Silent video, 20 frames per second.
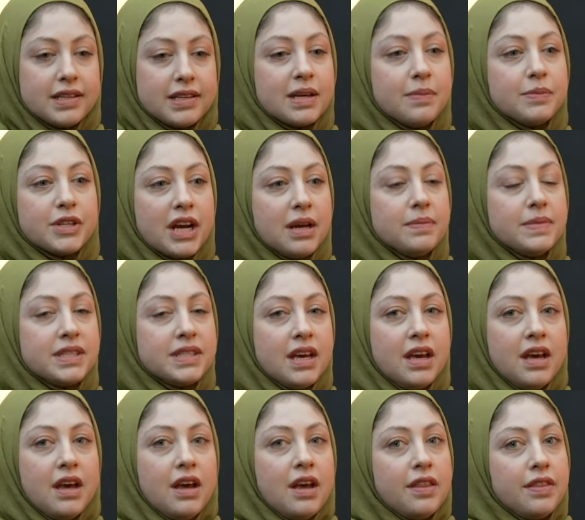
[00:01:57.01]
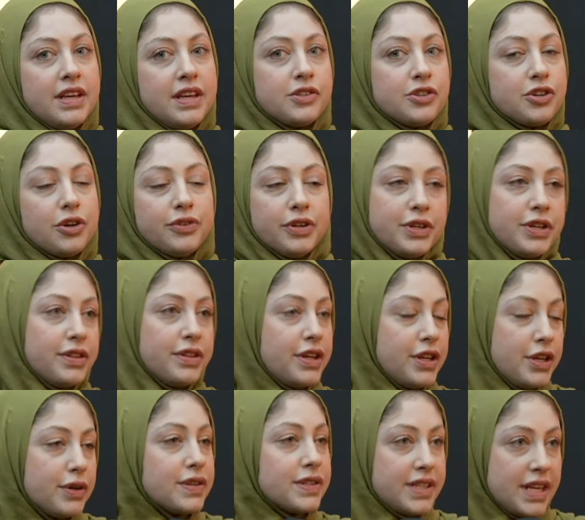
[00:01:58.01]
Sometimes these children that
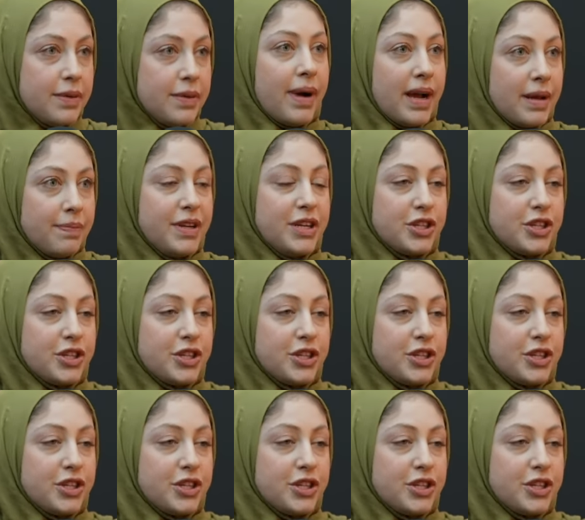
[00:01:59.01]
you'll see might be